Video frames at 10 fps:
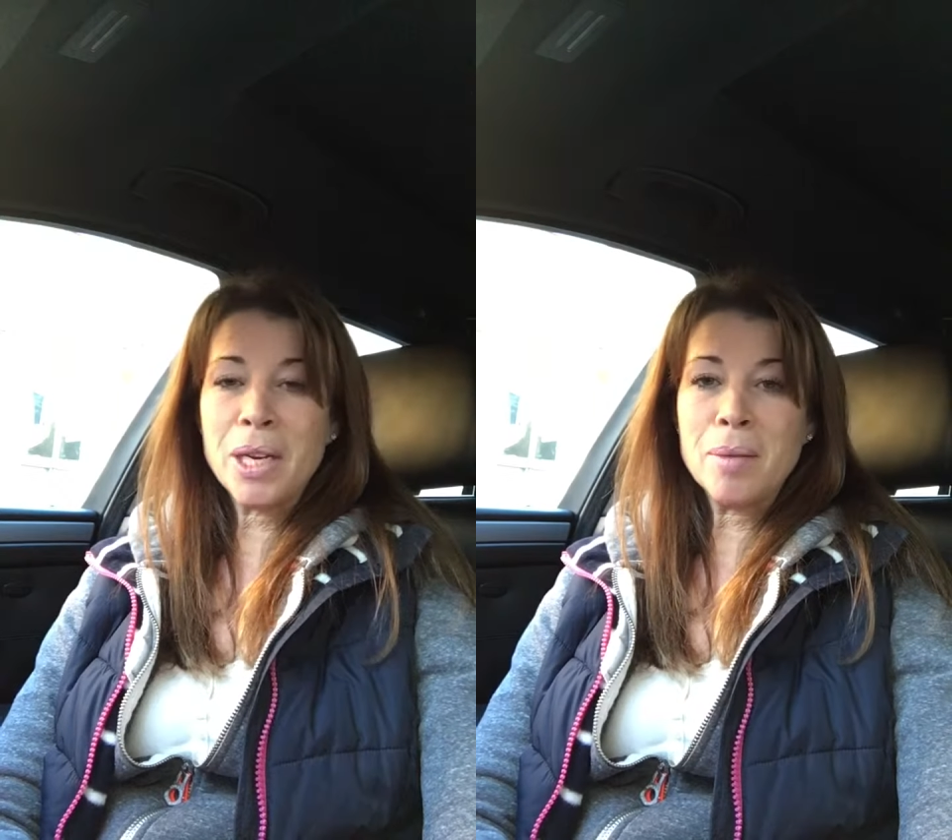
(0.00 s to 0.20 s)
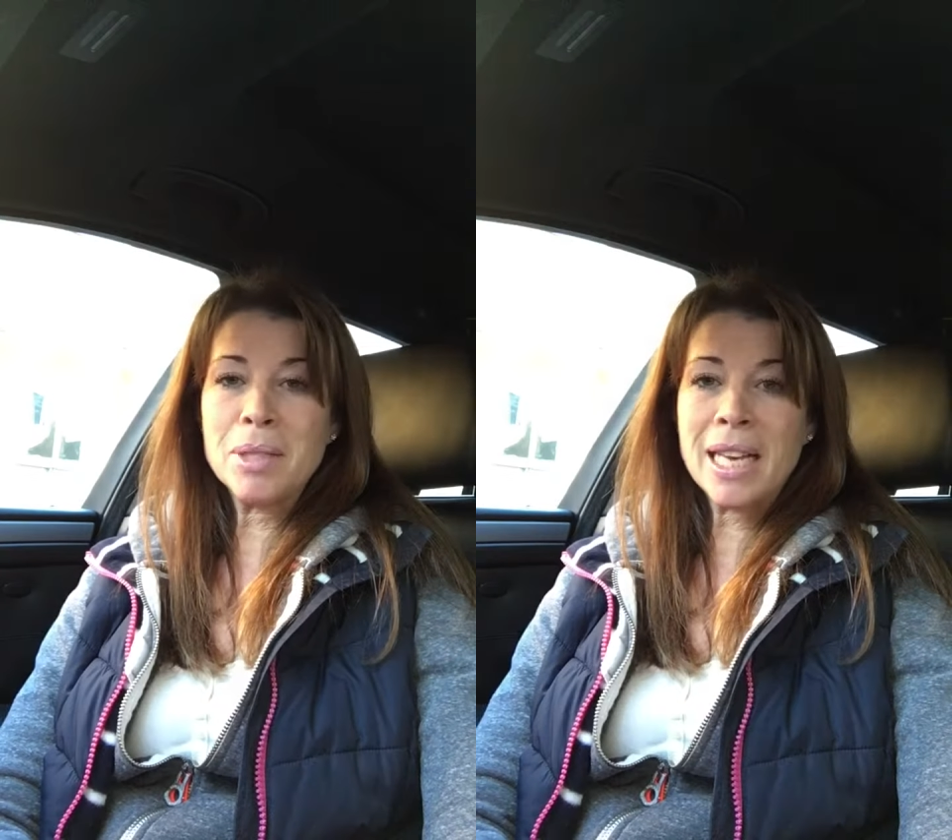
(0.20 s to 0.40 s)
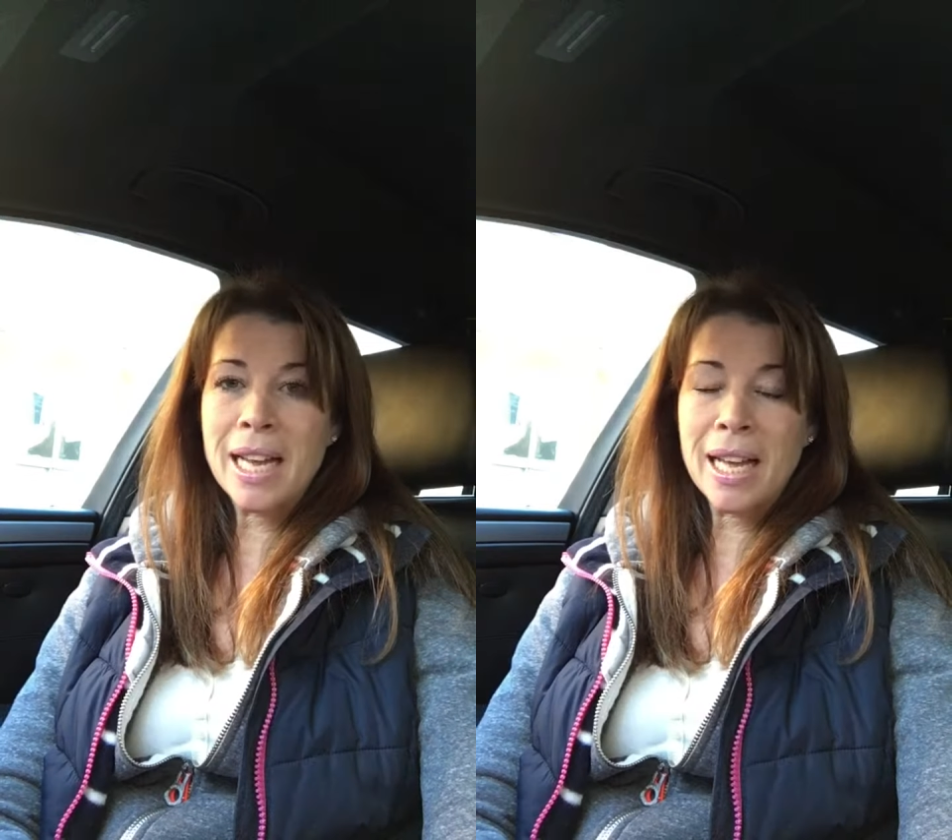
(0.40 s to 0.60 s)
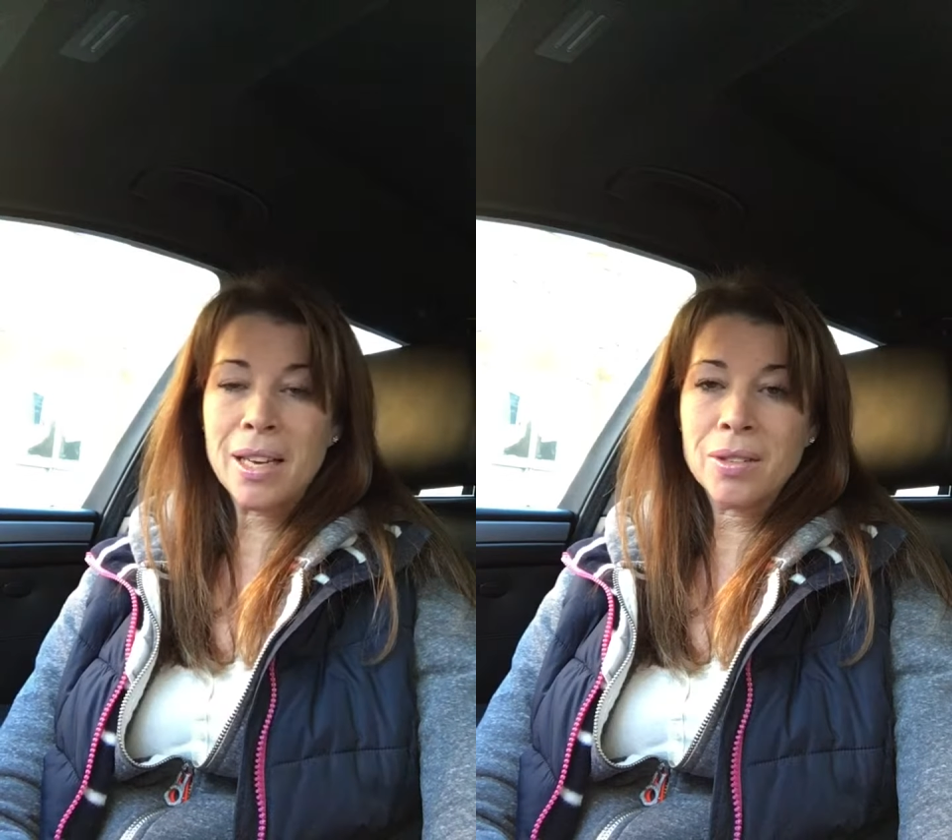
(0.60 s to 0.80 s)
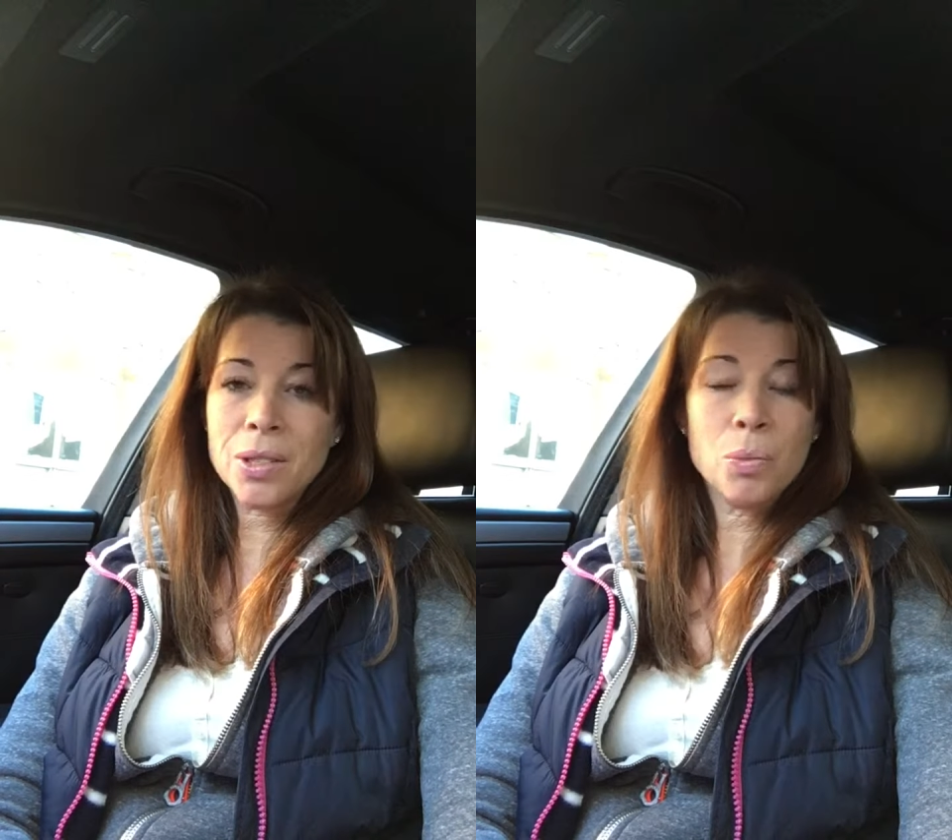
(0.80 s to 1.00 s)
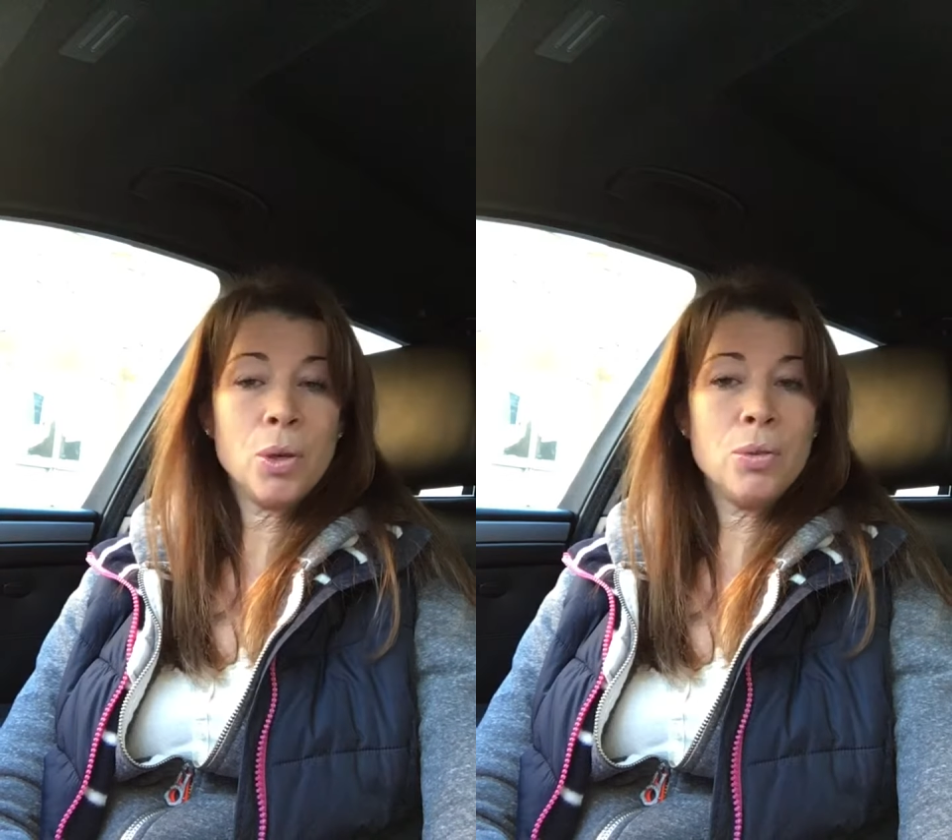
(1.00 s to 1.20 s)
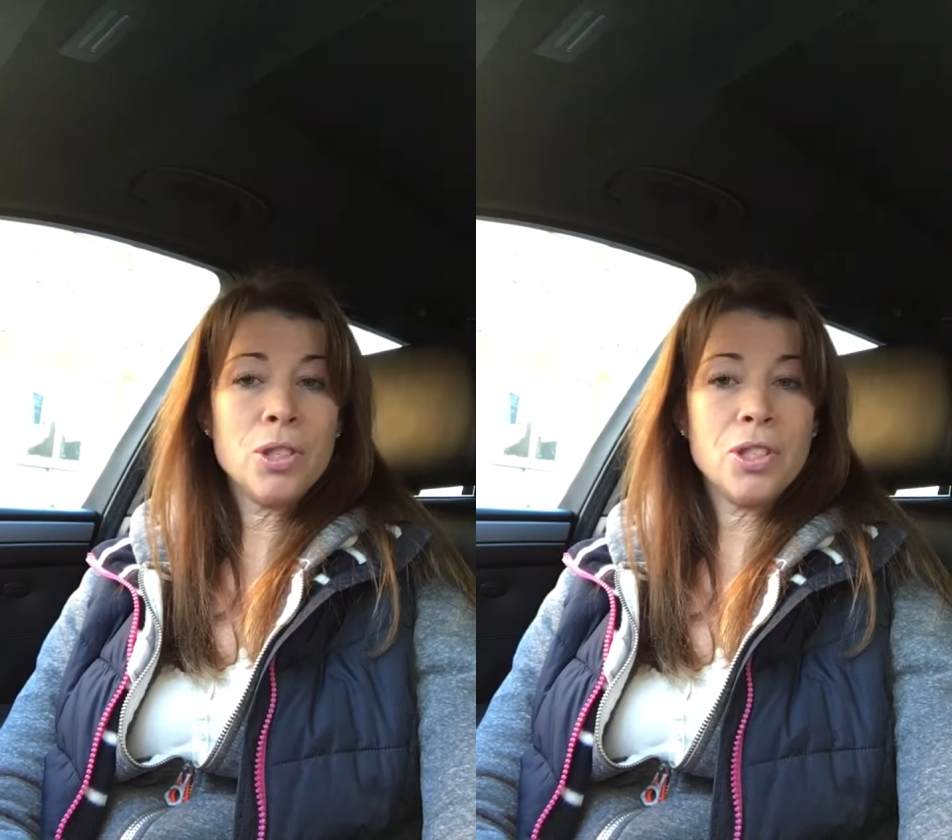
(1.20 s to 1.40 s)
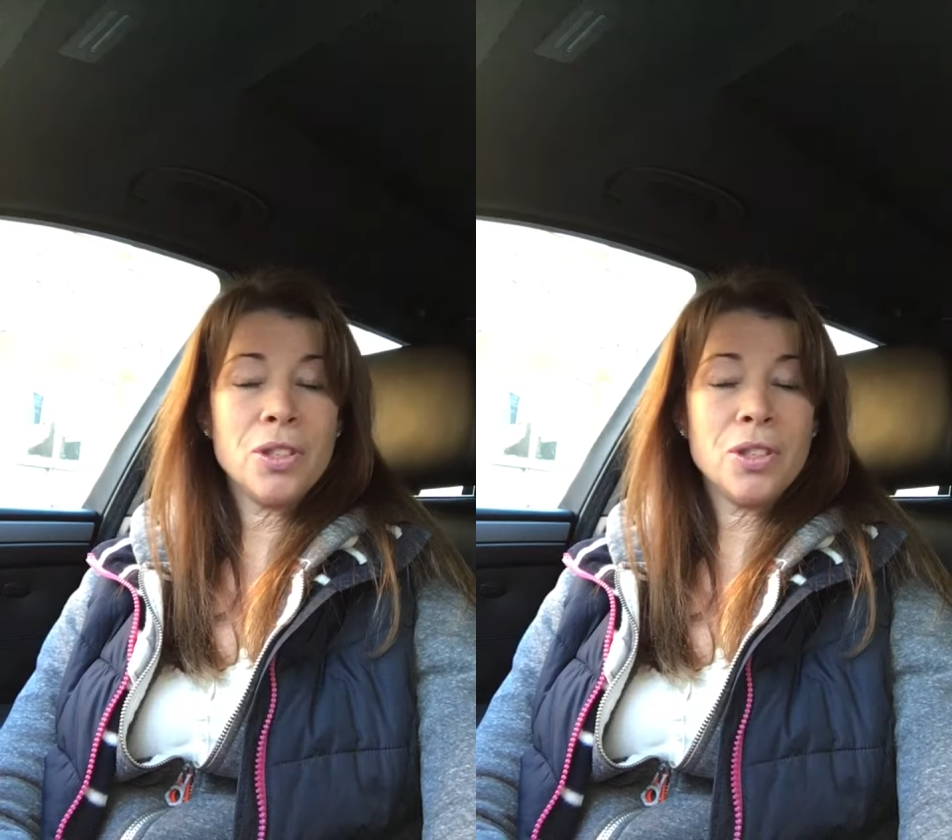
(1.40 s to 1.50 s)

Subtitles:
name's Claire Hallett-Walsh.